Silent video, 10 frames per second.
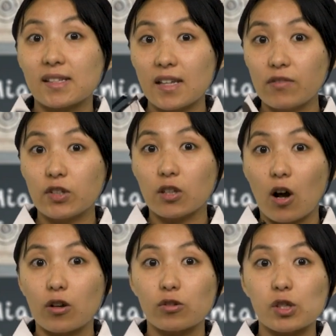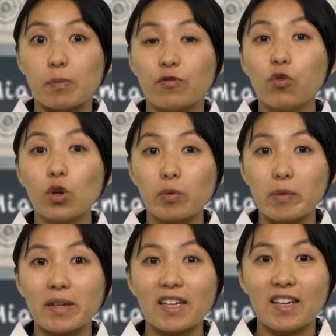safety goggles before we
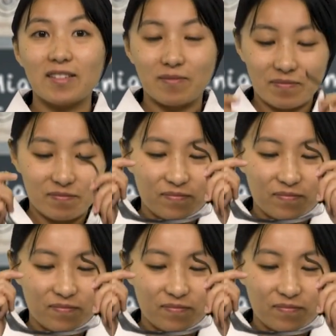begin.